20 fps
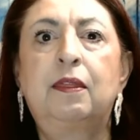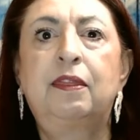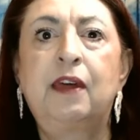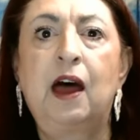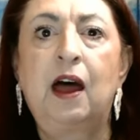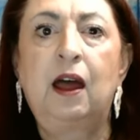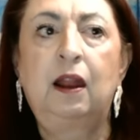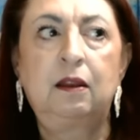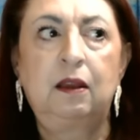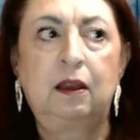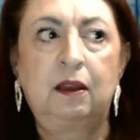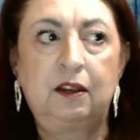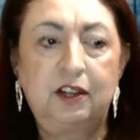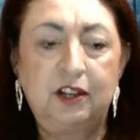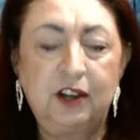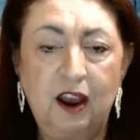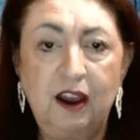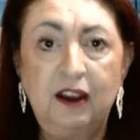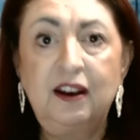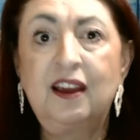that
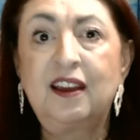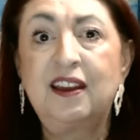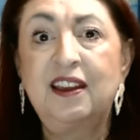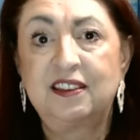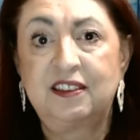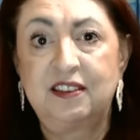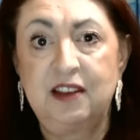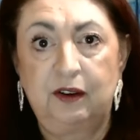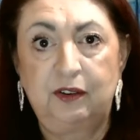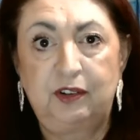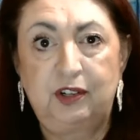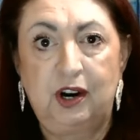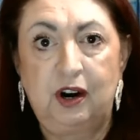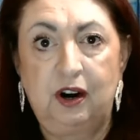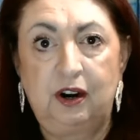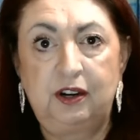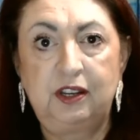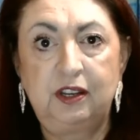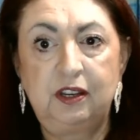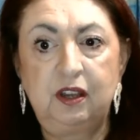China is now
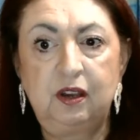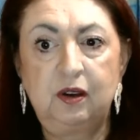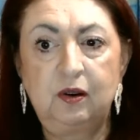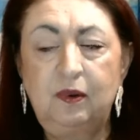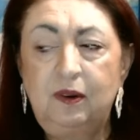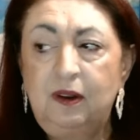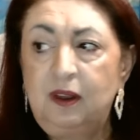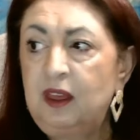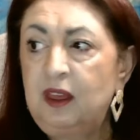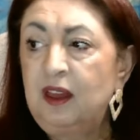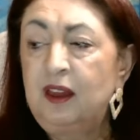charging you.